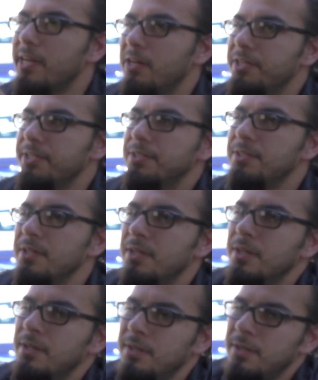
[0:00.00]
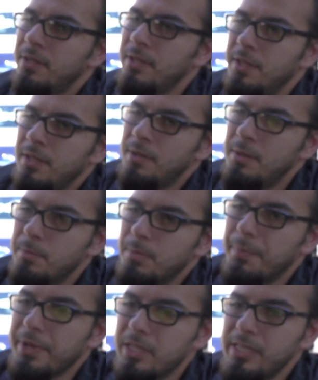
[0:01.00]
tear deal.
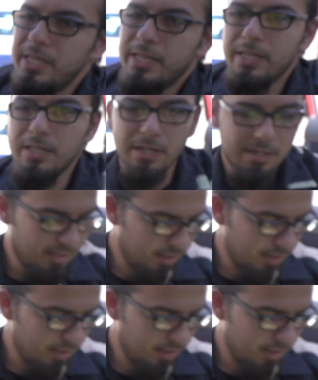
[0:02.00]
But by cleaning it